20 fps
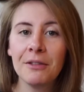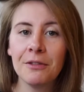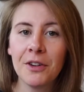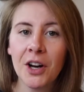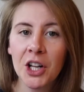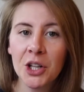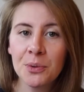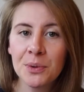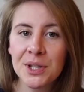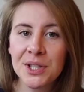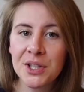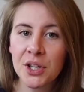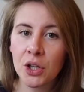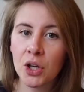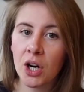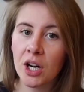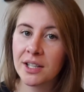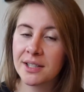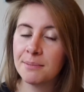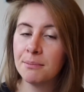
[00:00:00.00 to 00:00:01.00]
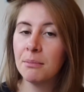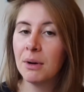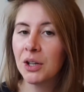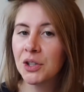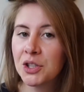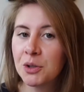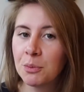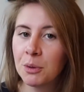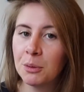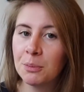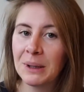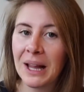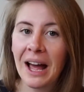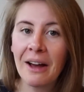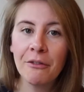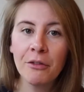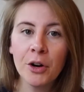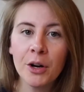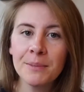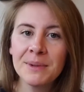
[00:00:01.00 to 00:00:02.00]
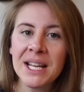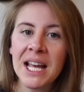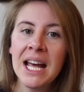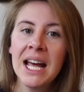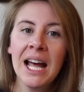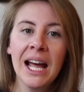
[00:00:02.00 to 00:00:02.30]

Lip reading: followers across multiple platforms